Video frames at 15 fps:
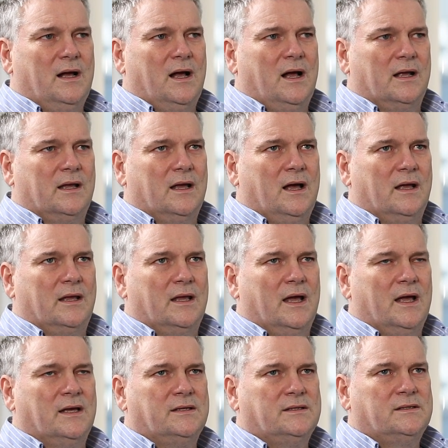I
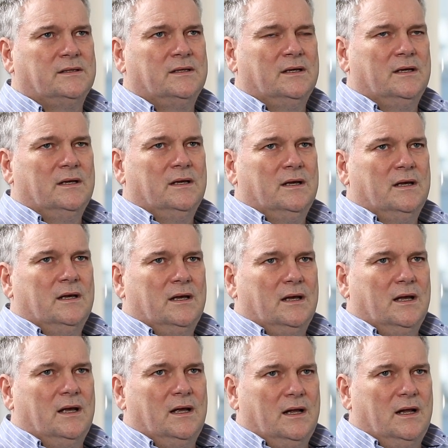guess
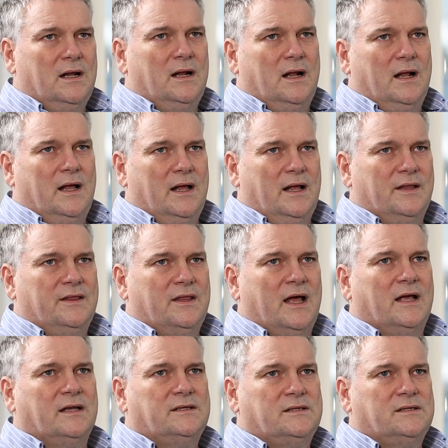
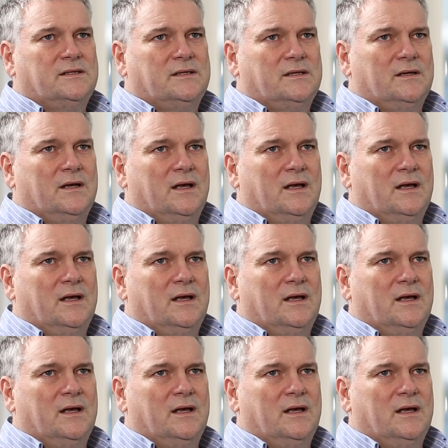that's